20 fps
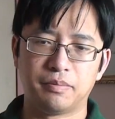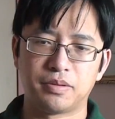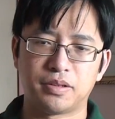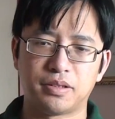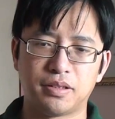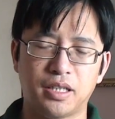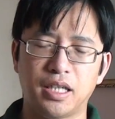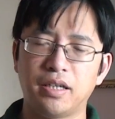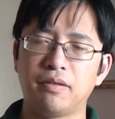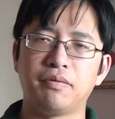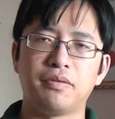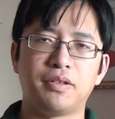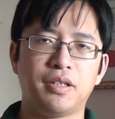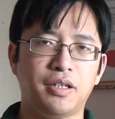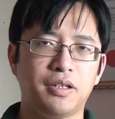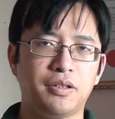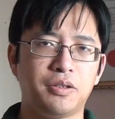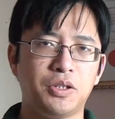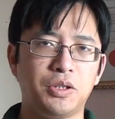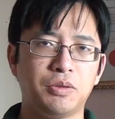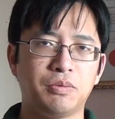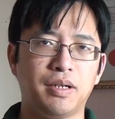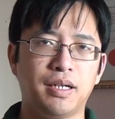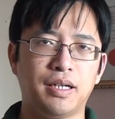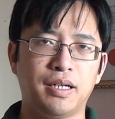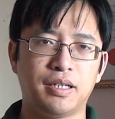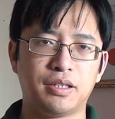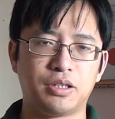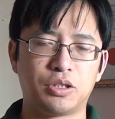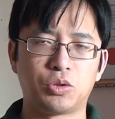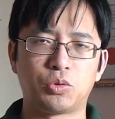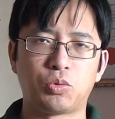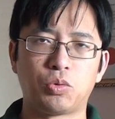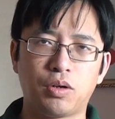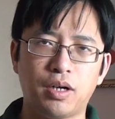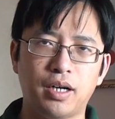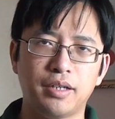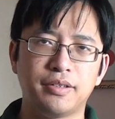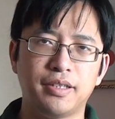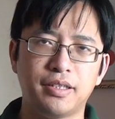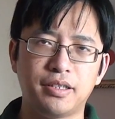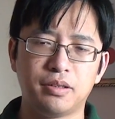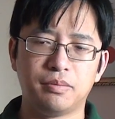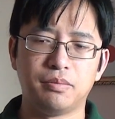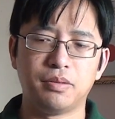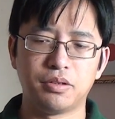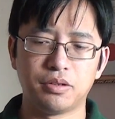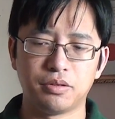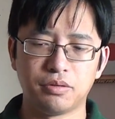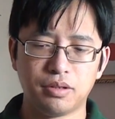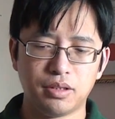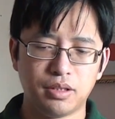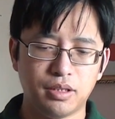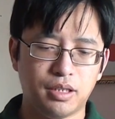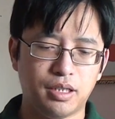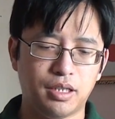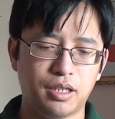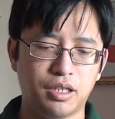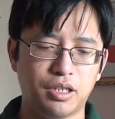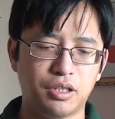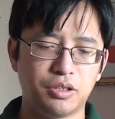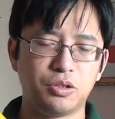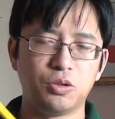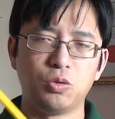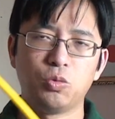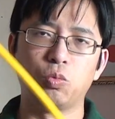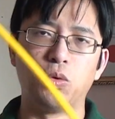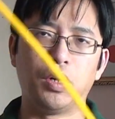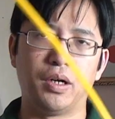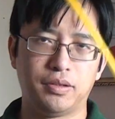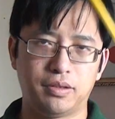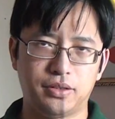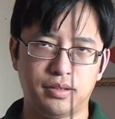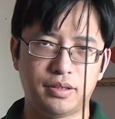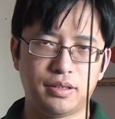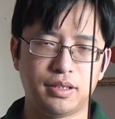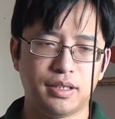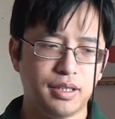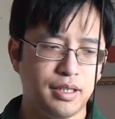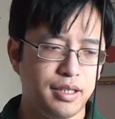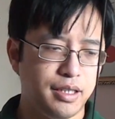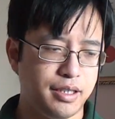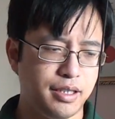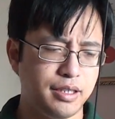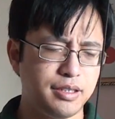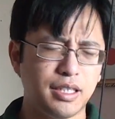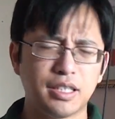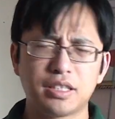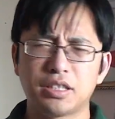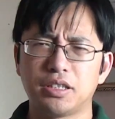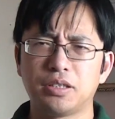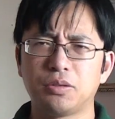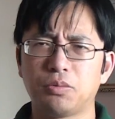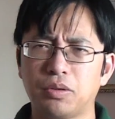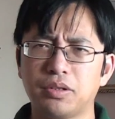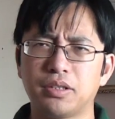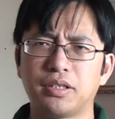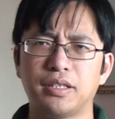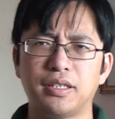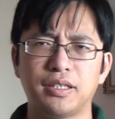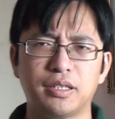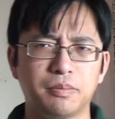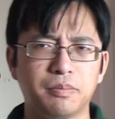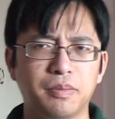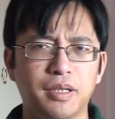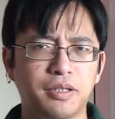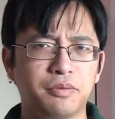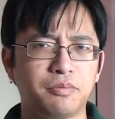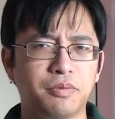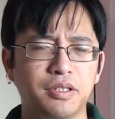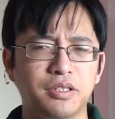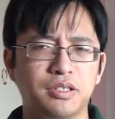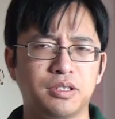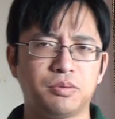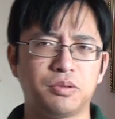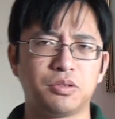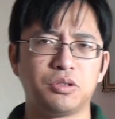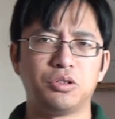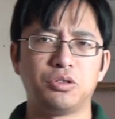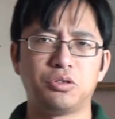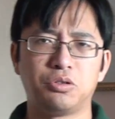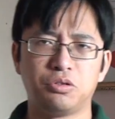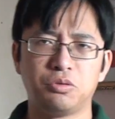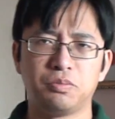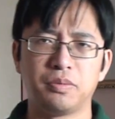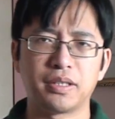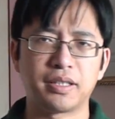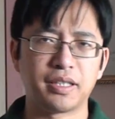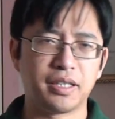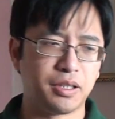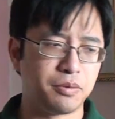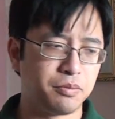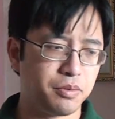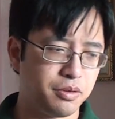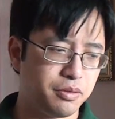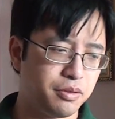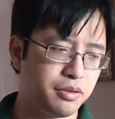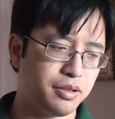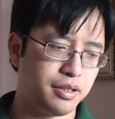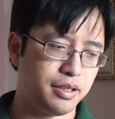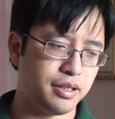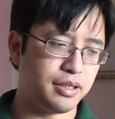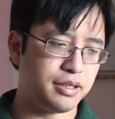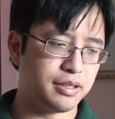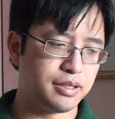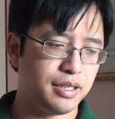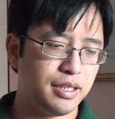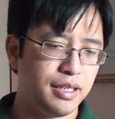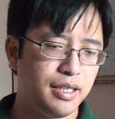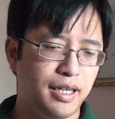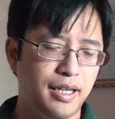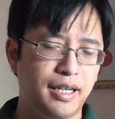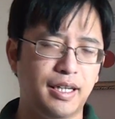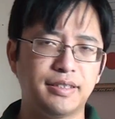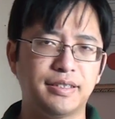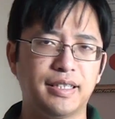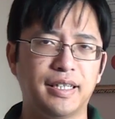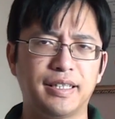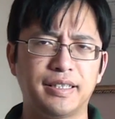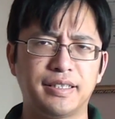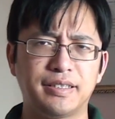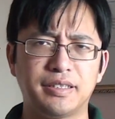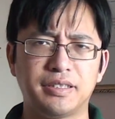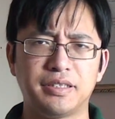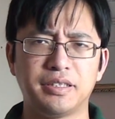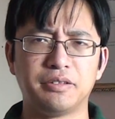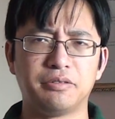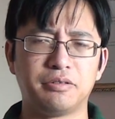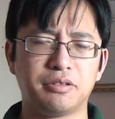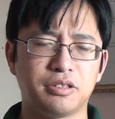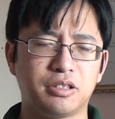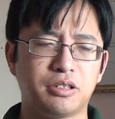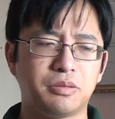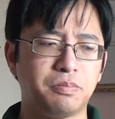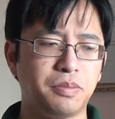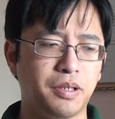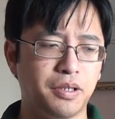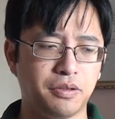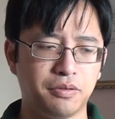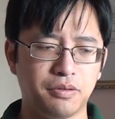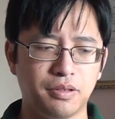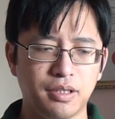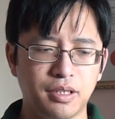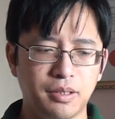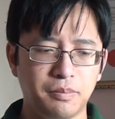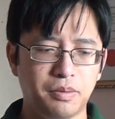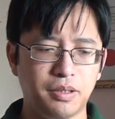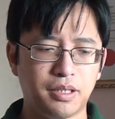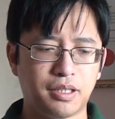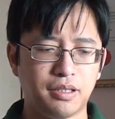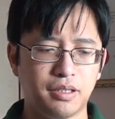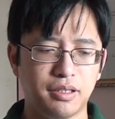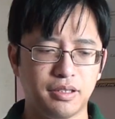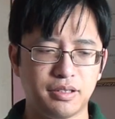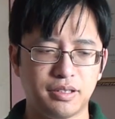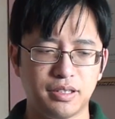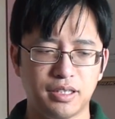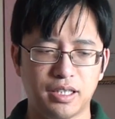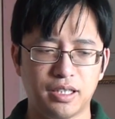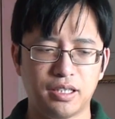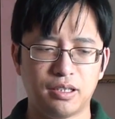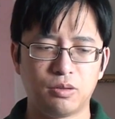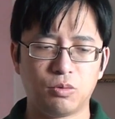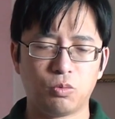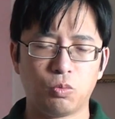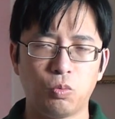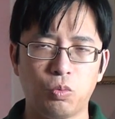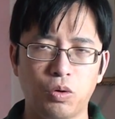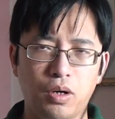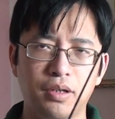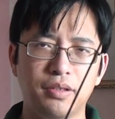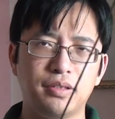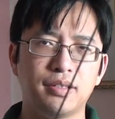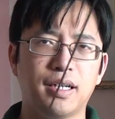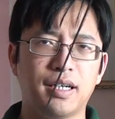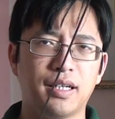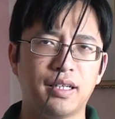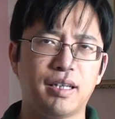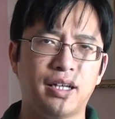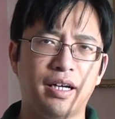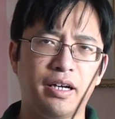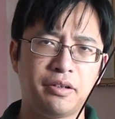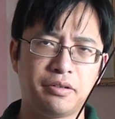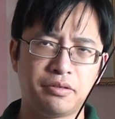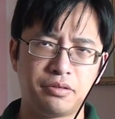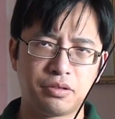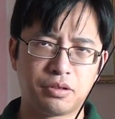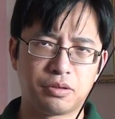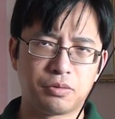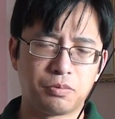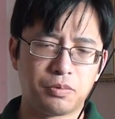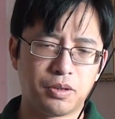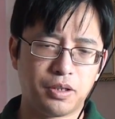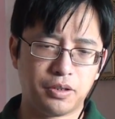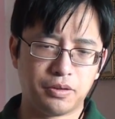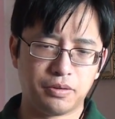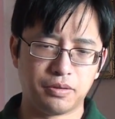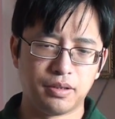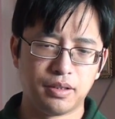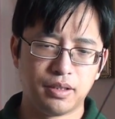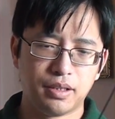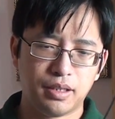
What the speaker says: So even though you are trying to hit the middle, you won't. And that's actually one of the main reasons why you shouldn't be getting one of these as a serious bow, because it won't allow you to grow.